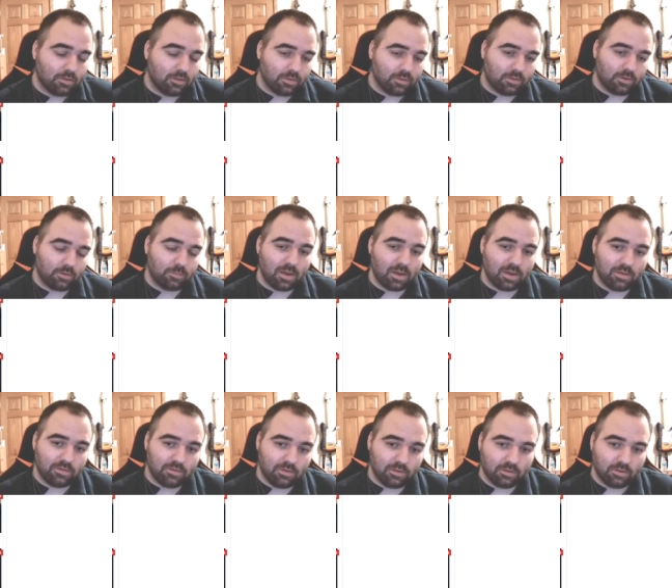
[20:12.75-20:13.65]
they're
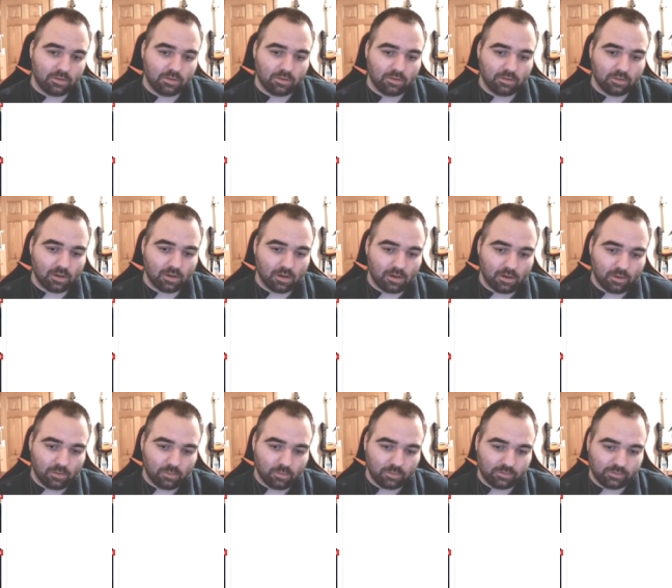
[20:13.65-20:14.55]
basically
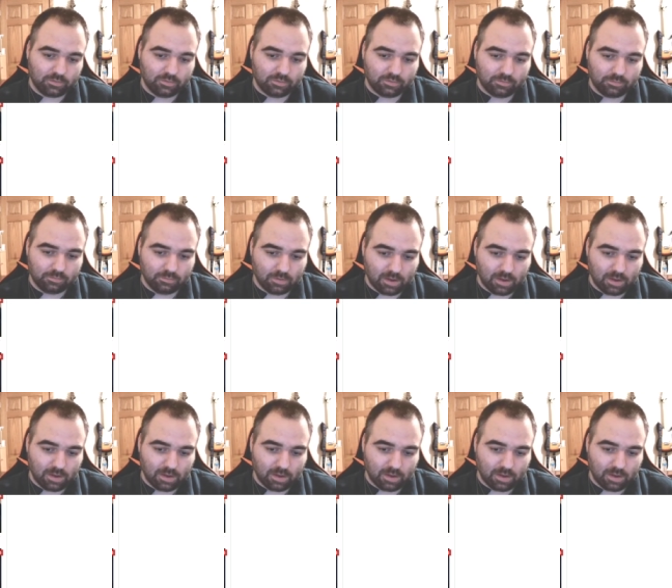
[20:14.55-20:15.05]
which